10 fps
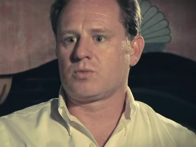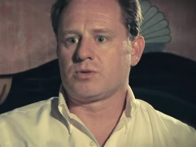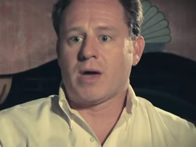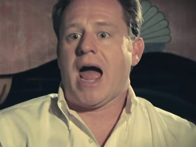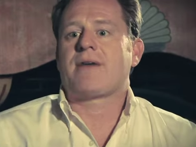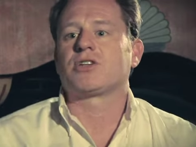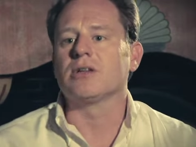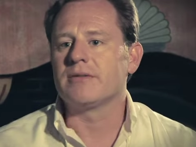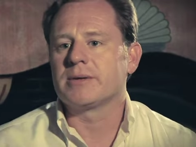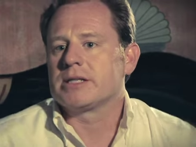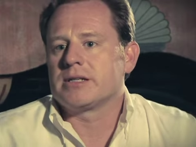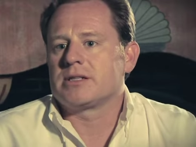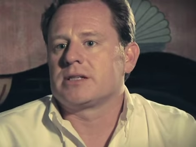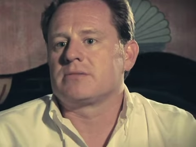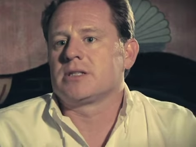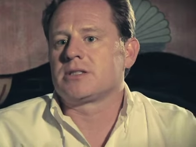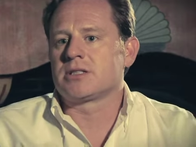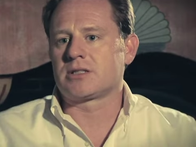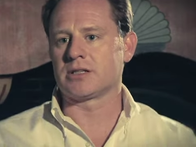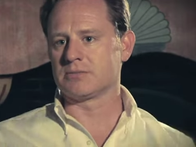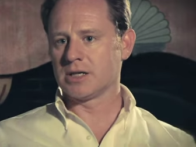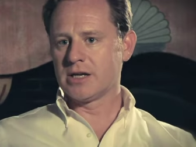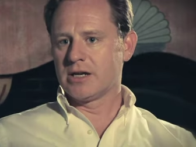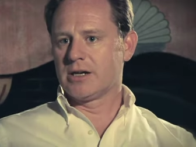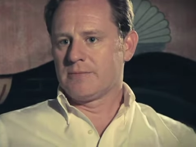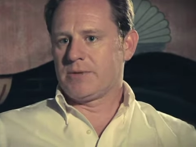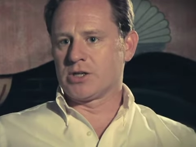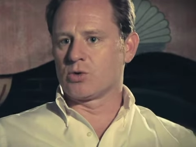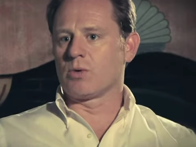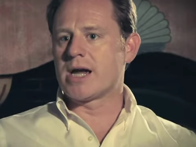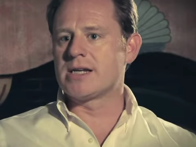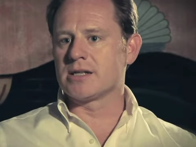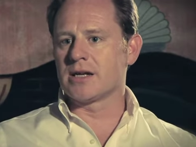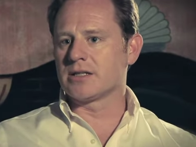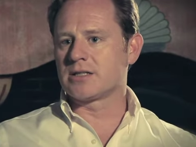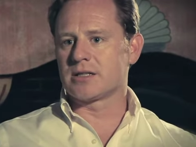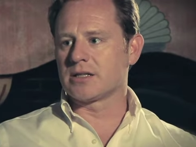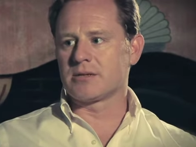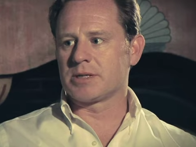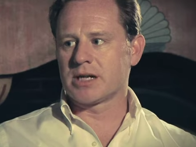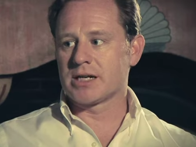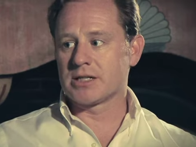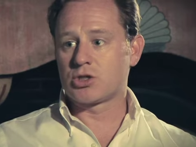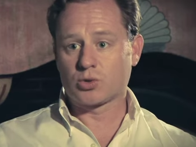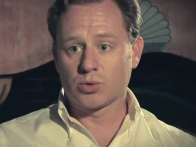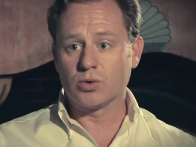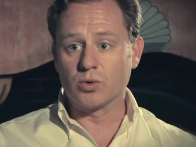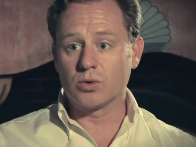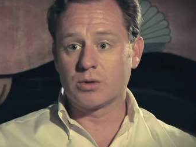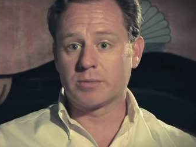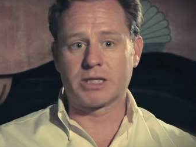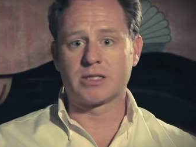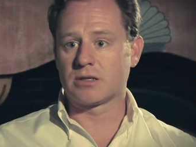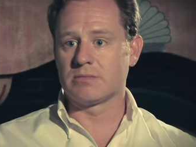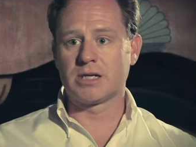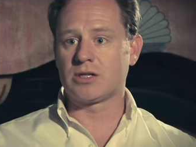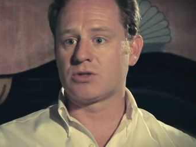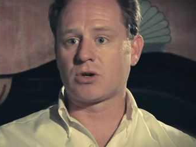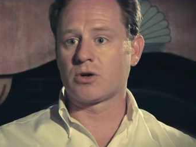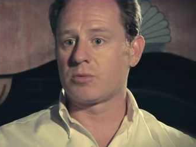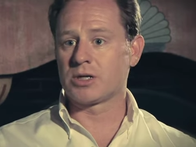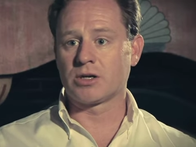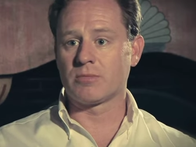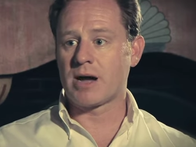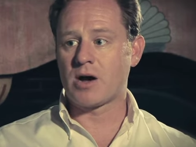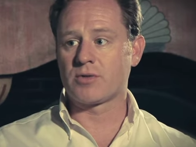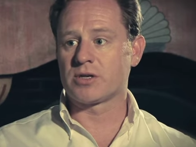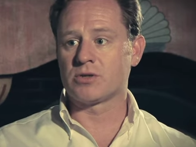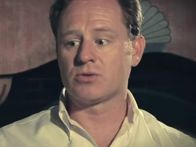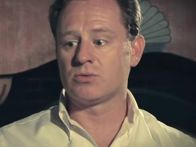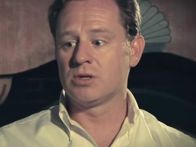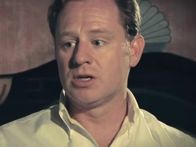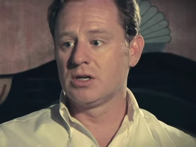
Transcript: you have to love. It. I mean, it, it it's just in, ingrained in us that I mean, and it's true because the minute you start opening your mouth and you,